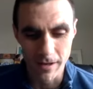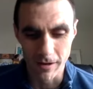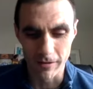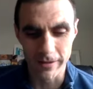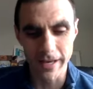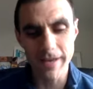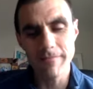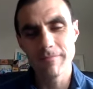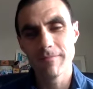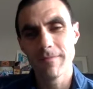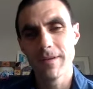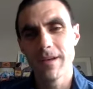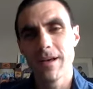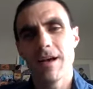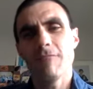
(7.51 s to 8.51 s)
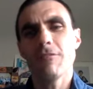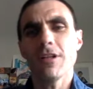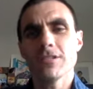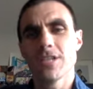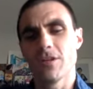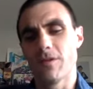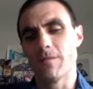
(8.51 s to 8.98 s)
Okay? Well, I'll
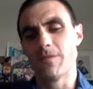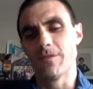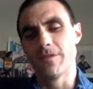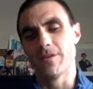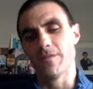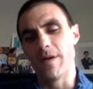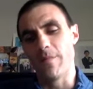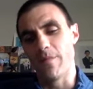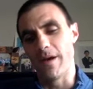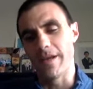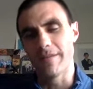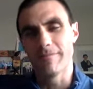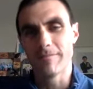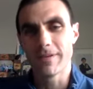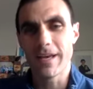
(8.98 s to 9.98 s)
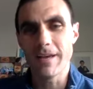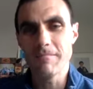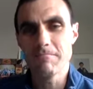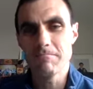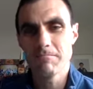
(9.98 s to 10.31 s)
tell you what I'm doing during my break. Okay?